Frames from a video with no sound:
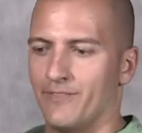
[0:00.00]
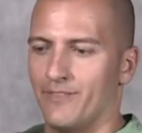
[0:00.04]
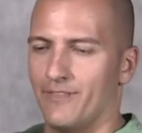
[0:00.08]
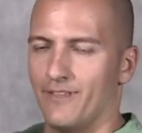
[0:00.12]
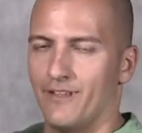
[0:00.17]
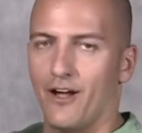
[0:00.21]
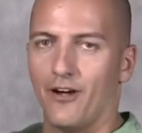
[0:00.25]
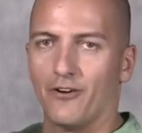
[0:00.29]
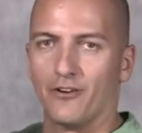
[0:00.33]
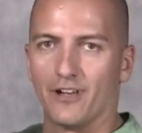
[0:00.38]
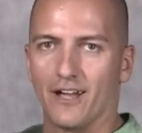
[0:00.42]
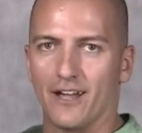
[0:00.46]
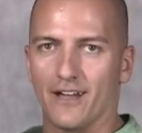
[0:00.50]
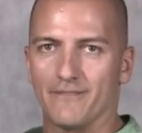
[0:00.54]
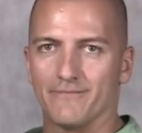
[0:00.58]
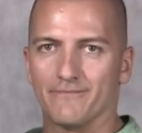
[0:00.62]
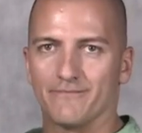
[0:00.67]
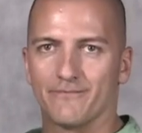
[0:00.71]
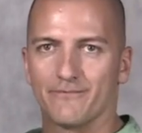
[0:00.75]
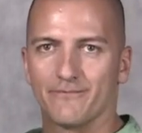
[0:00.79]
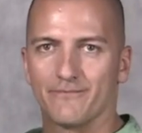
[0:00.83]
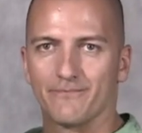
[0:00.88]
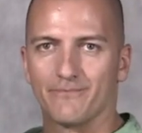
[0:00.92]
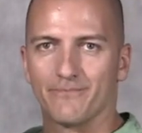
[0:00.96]
Okay,
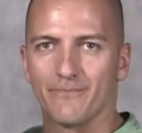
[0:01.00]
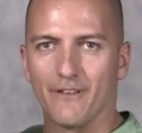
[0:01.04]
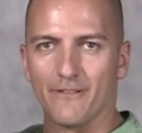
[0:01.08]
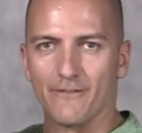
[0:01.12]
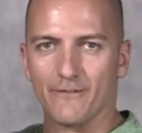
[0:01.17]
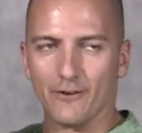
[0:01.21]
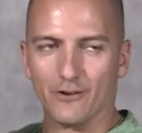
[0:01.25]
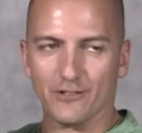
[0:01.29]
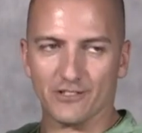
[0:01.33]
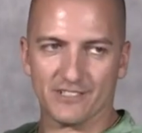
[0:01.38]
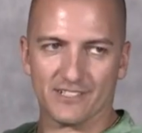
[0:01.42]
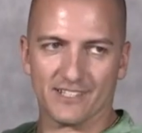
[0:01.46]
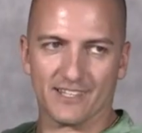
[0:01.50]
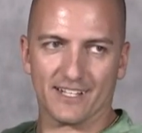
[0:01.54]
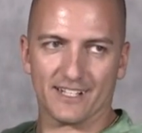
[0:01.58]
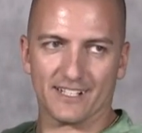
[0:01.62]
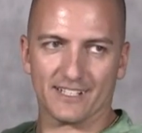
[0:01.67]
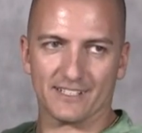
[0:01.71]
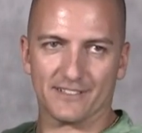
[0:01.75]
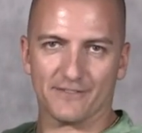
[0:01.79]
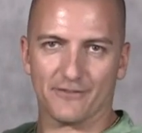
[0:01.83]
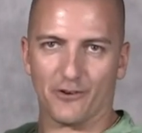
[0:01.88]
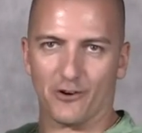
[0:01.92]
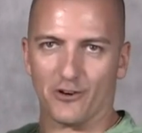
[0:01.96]
first
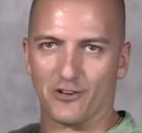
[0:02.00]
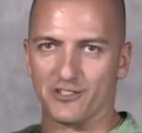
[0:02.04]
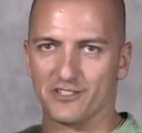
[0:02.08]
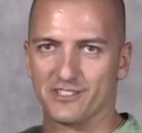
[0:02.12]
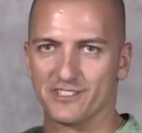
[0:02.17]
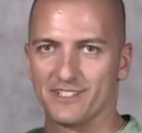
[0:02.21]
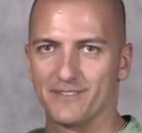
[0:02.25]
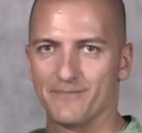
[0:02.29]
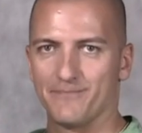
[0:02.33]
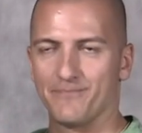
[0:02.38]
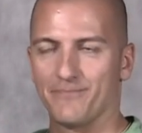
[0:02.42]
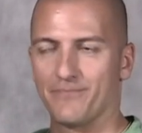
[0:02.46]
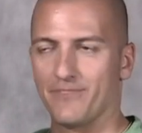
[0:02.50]
things first,